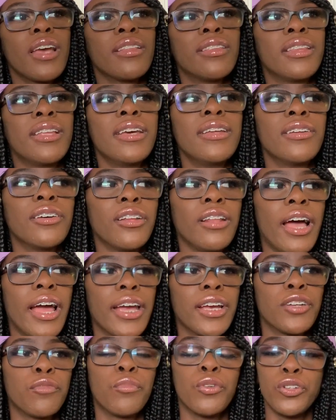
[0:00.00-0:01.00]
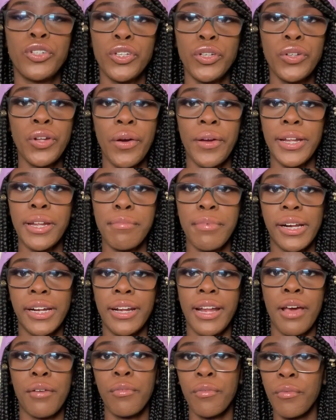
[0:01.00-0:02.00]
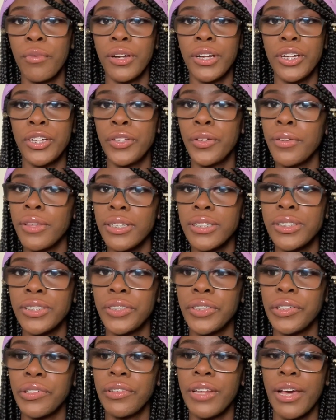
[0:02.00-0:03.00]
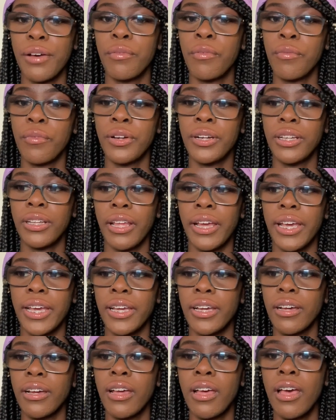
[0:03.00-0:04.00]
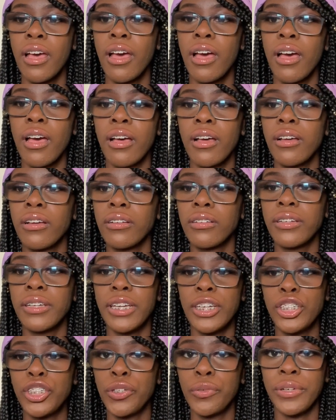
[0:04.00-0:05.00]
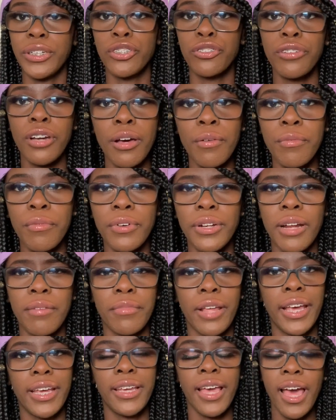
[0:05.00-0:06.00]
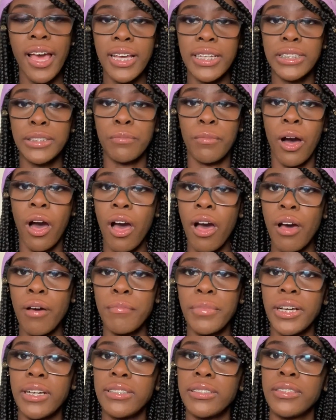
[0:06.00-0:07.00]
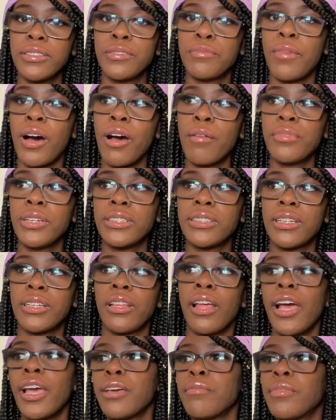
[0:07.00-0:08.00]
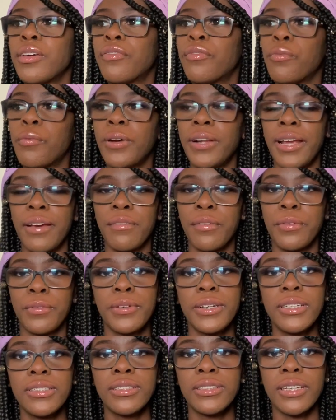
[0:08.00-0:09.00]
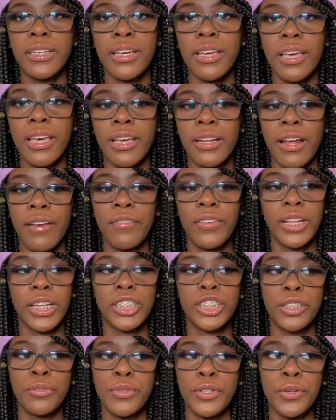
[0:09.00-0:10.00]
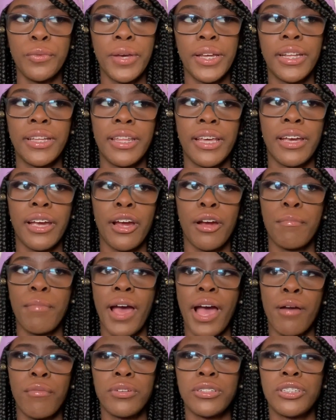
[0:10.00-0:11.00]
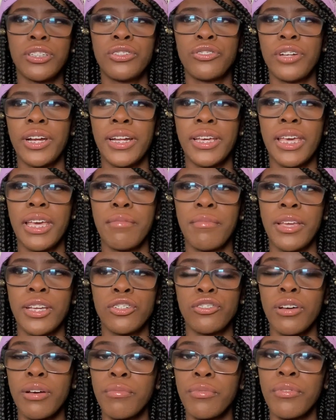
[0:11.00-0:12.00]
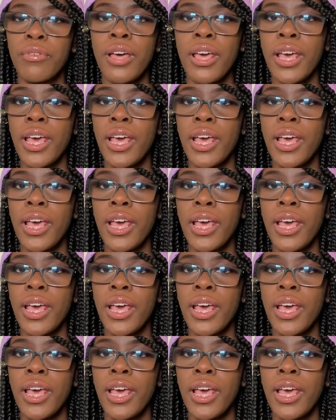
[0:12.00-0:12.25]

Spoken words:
then they're like, well, do you know anybody that would want to do this to you, that would want to like get you in trouble? And I'm like, yeah, his mom, because his mom doesn't like me for whatever reason, and I feel like she would do anything in her power to try to get me in trouble.